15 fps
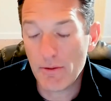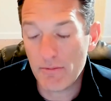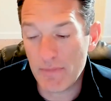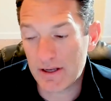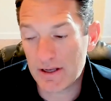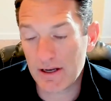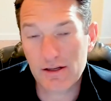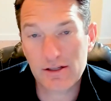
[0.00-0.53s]

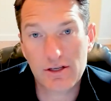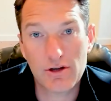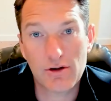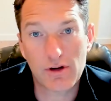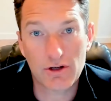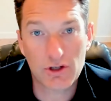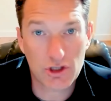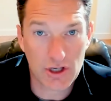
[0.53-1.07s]
making it so you
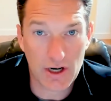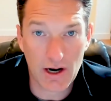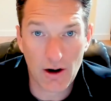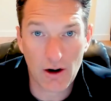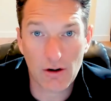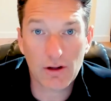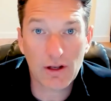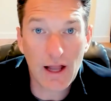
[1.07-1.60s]
can
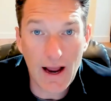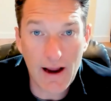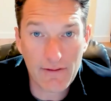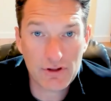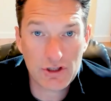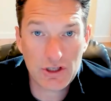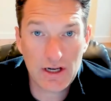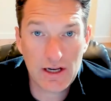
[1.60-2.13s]
share live
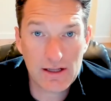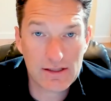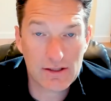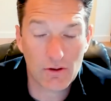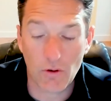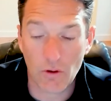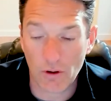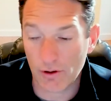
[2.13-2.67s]
sheets
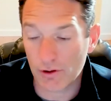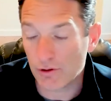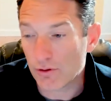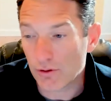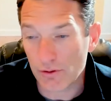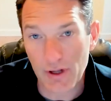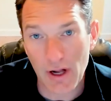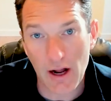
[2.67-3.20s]
or
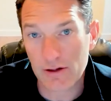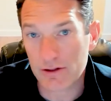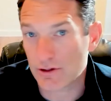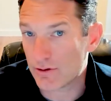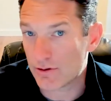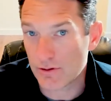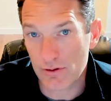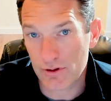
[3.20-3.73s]
Google Docs or
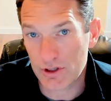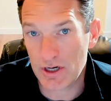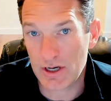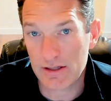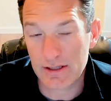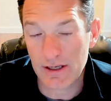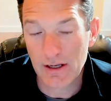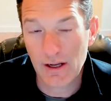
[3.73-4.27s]
Google
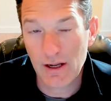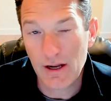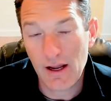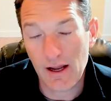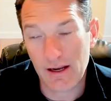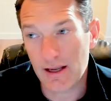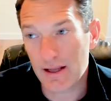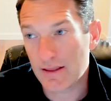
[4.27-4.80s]
Sheets.
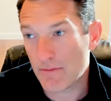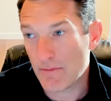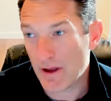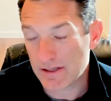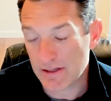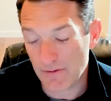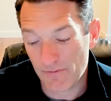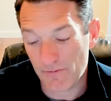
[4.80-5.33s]
Again, that
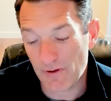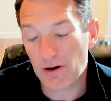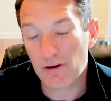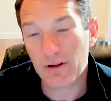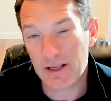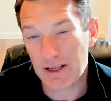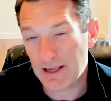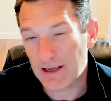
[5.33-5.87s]
makes it
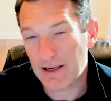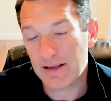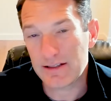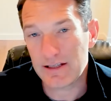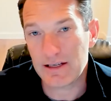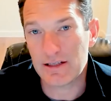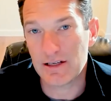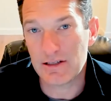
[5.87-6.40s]
fairly
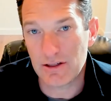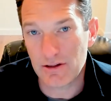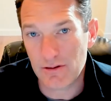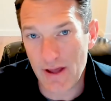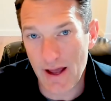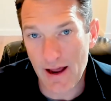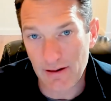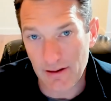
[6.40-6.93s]
easy to do
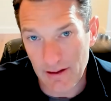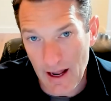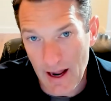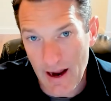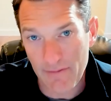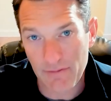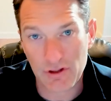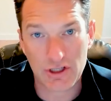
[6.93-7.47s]
that
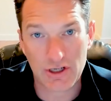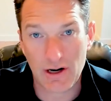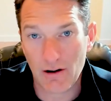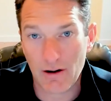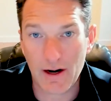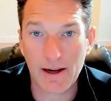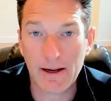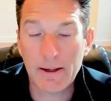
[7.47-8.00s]
live
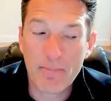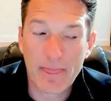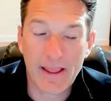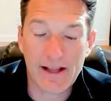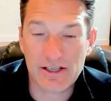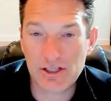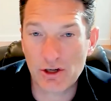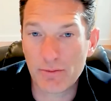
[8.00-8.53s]
sharing.
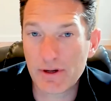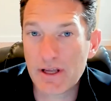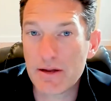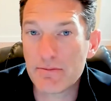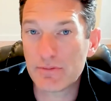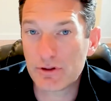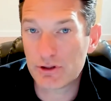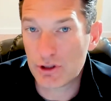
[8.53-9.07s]
It still
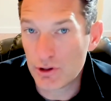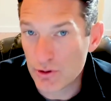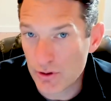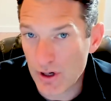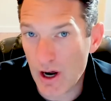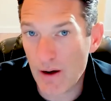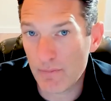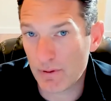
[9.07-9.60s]
became too
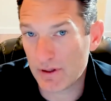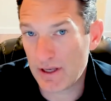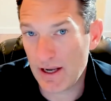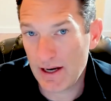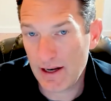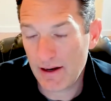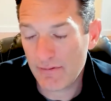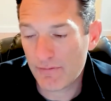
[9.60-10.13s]

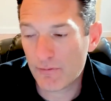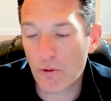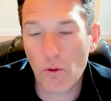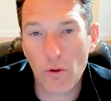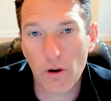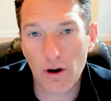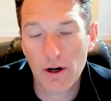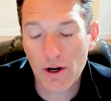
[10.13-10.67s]
complicated
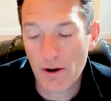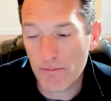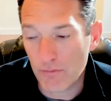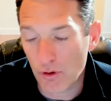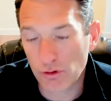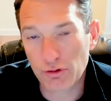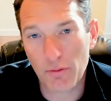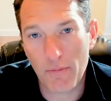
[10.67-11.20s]
for
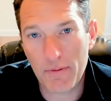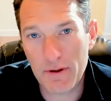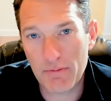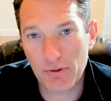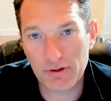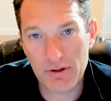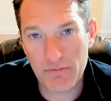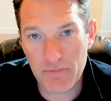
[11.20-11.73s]
multiple
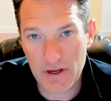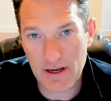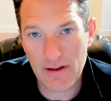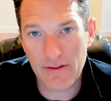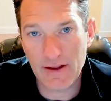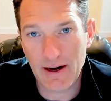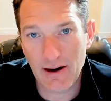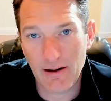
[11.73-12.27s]
people to be
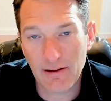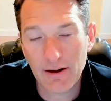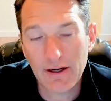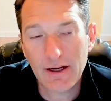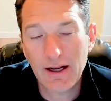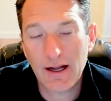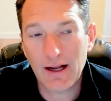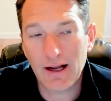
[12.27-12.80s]
in there
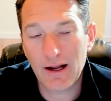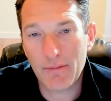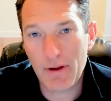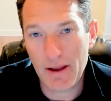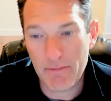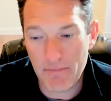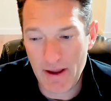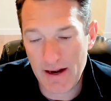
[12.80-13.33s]

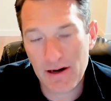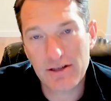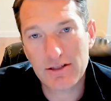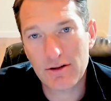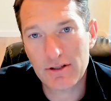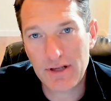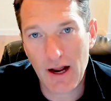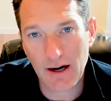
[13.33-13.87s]
and manage
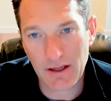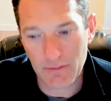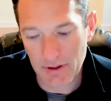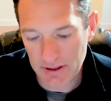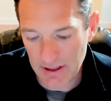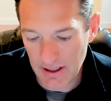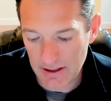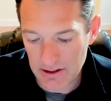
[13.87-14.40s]
those
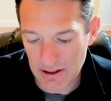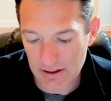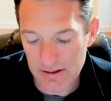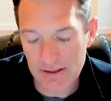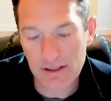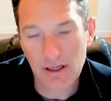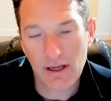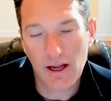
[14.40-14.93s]

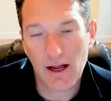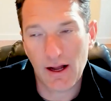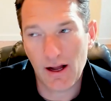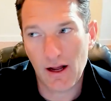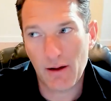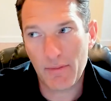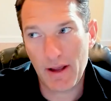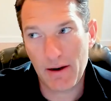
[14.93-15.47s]
documentations
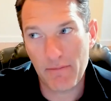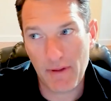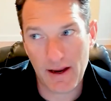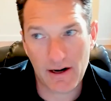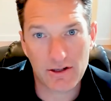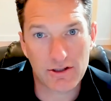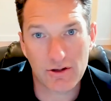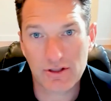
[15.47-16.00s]
and
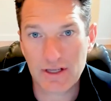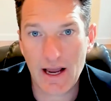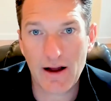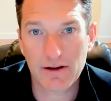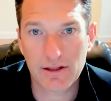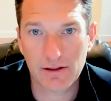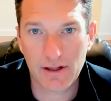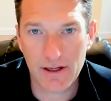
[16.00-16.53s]
manage those
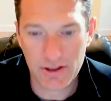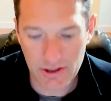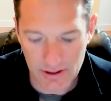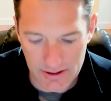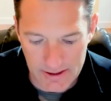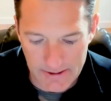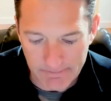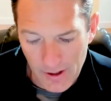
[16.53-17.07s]

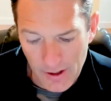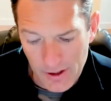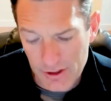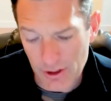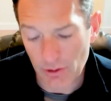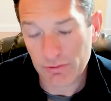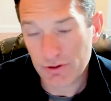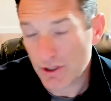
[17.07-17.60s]
calculations.
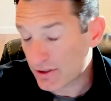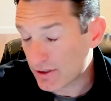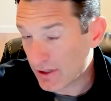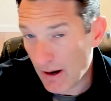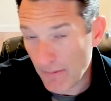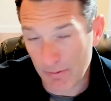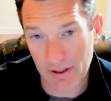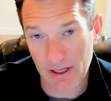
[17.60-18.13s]
So just
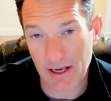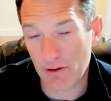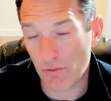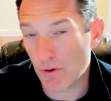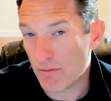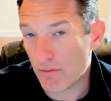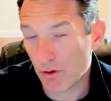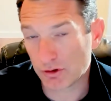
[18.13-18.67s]
complicated
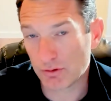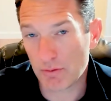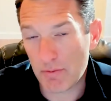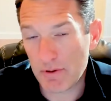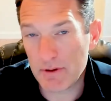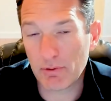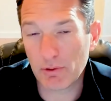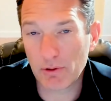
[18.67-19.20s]
when multiple
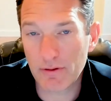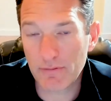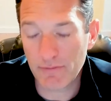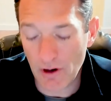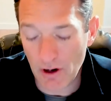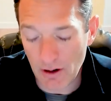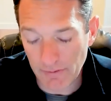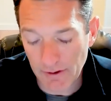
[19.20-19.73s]
people are
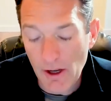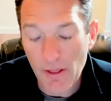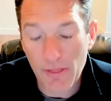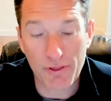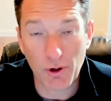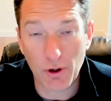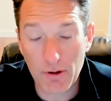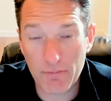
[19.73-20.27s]
involved.
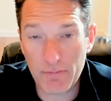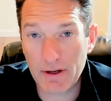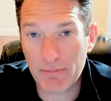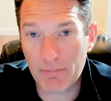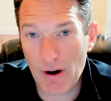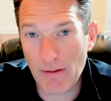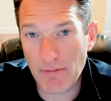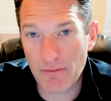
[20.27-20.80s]
Third big
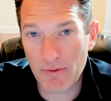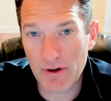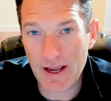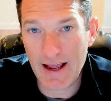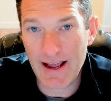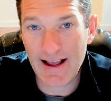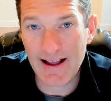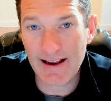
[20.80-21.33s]
problem we
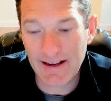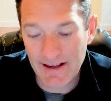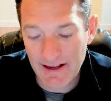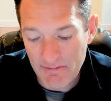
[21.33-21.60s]
had